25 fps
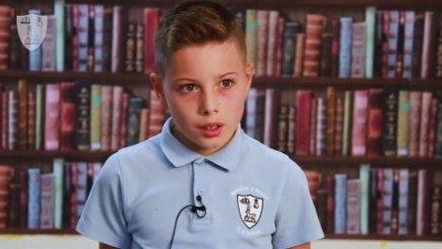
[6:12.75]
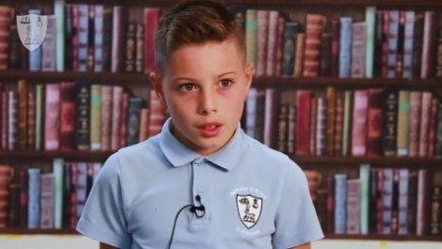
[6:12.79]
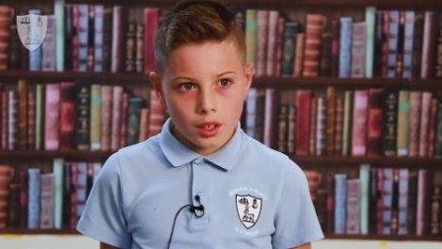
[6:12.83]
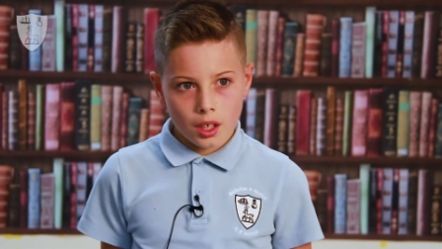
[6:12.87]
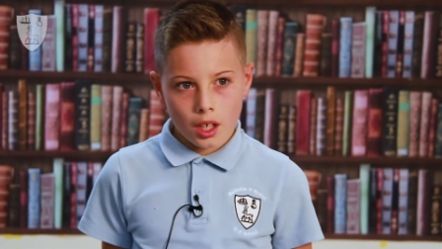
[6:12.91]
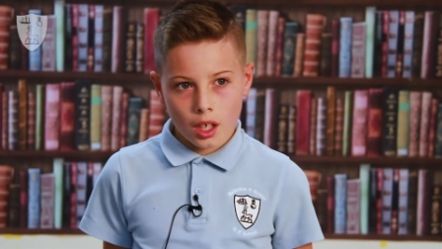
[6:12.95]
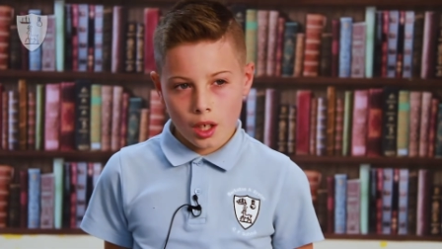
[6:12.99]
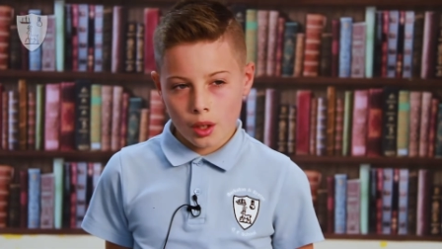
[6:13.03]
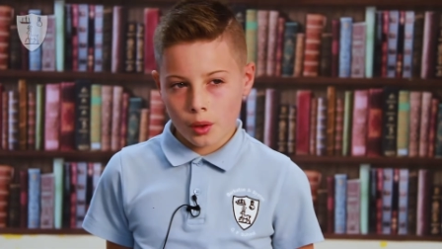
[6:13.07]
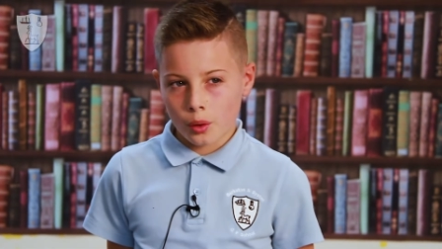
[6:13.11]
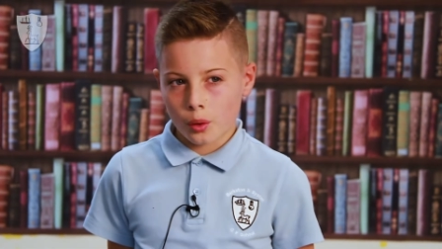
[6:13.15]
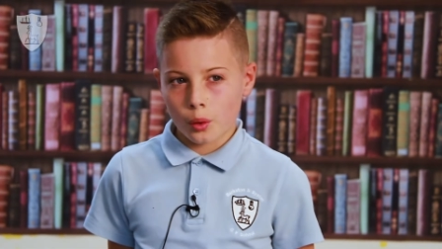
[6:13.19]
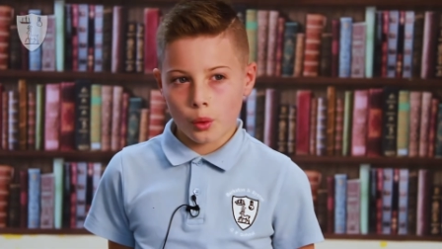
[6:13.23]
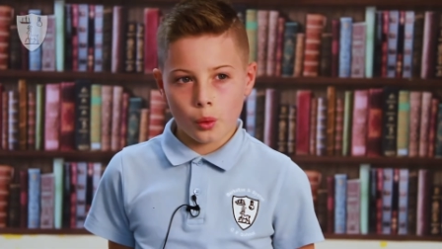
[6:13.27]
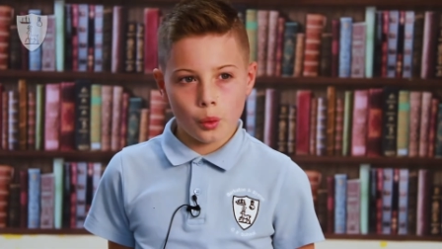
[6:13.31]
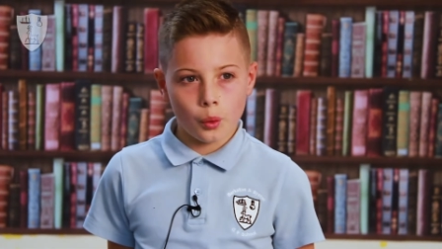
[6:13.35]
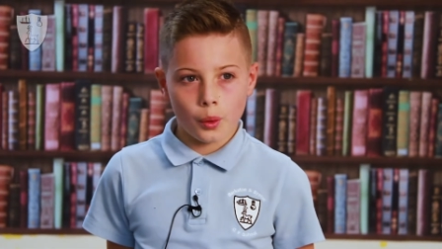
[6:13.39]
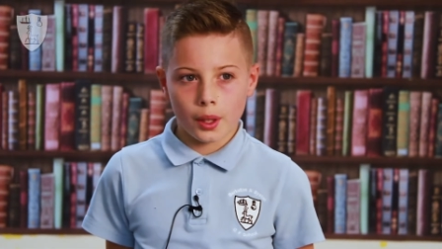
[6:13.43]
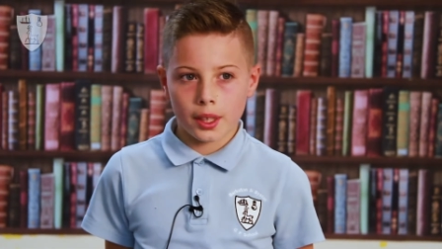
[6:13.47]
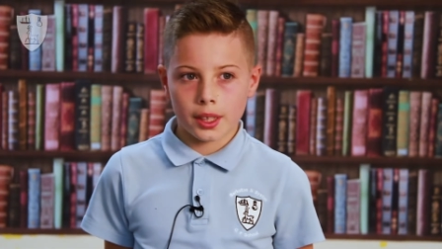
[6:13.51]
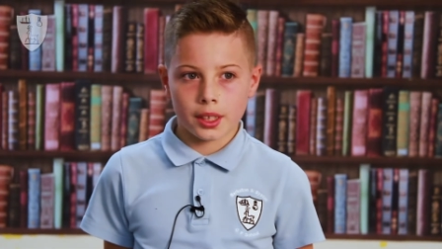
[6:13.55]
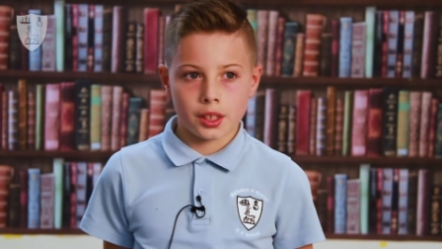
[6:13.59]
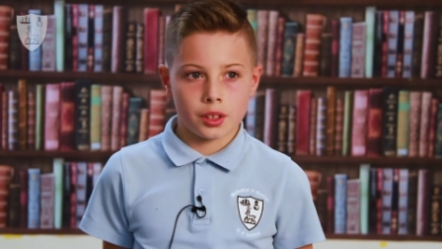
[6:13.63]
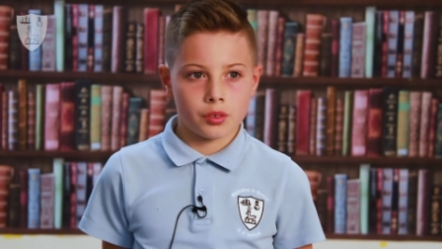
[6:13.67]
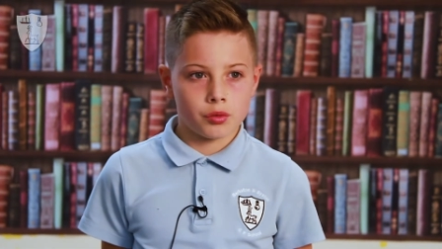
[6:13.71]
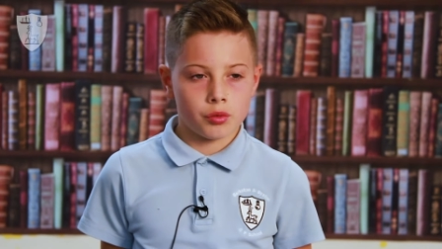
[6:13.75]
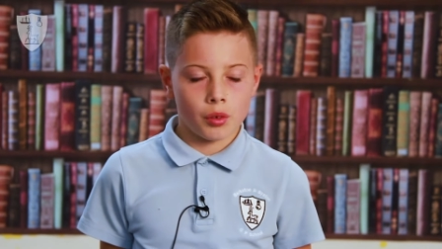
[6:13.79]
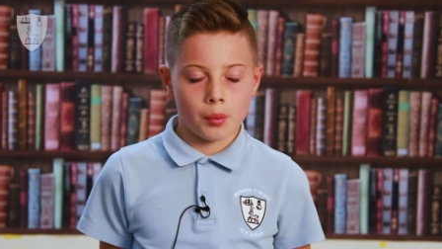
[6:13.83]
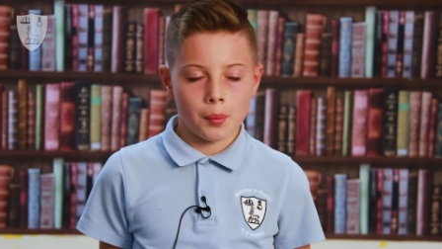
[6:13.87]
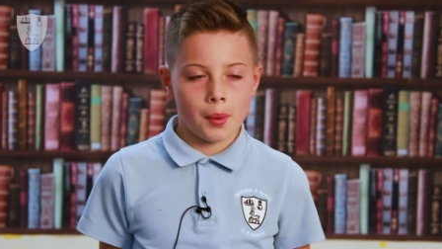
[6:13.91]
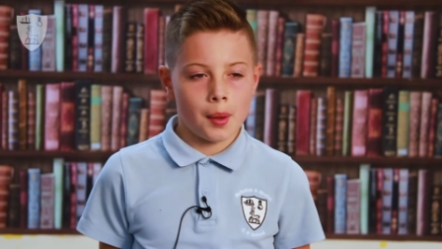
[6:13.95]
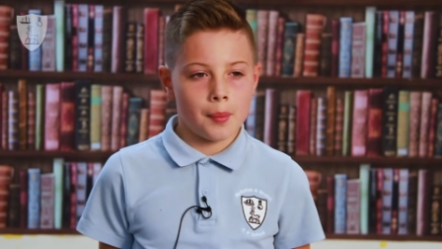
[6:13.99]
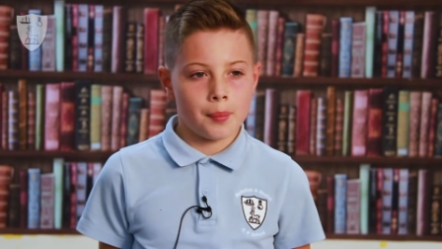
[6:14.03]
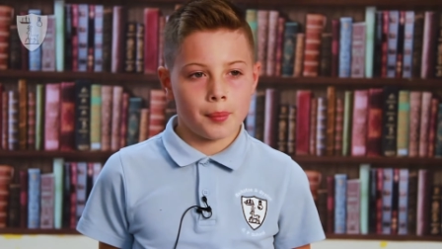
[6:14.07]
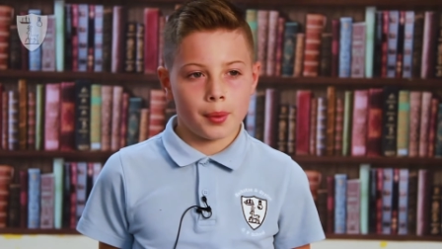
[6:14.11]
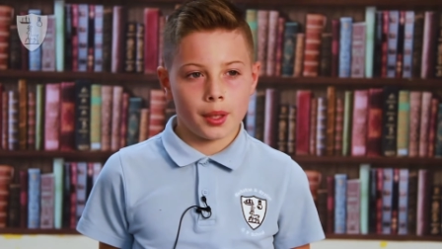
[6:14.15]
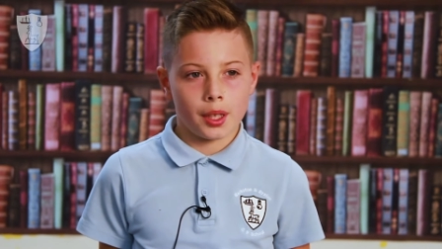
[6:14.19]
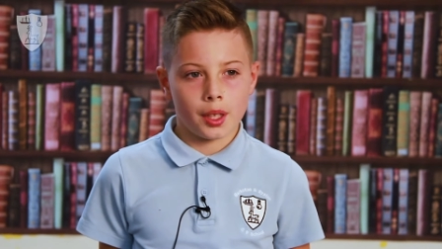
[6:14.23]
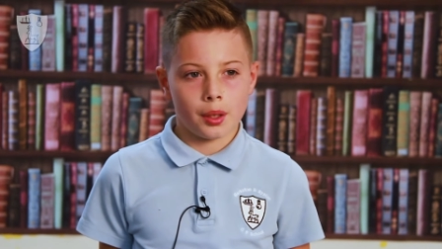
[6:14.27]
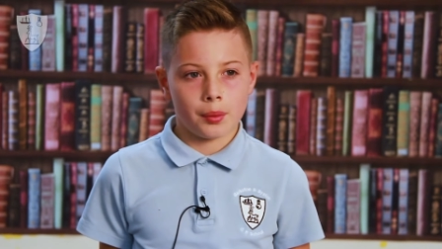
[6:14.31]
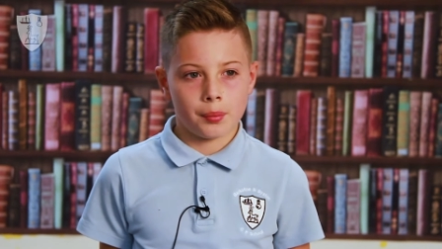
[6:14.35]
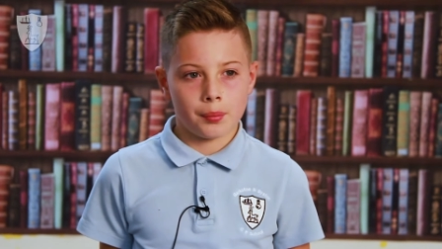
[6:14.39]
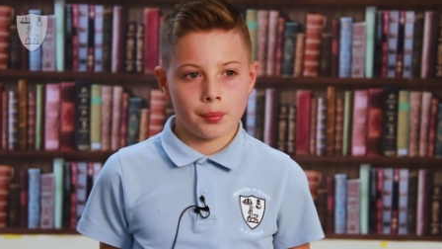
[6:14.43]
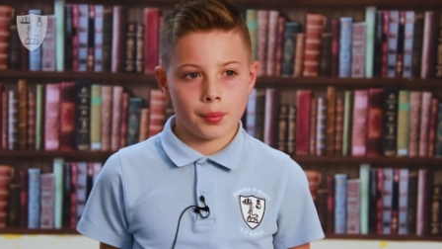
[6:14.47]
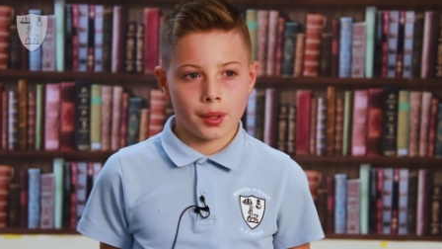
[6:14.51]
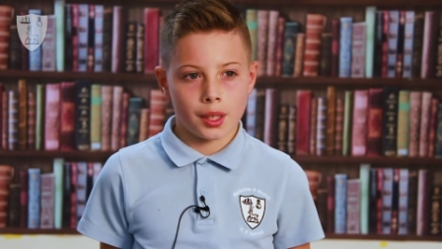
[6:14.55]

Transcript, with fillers: I will always remember them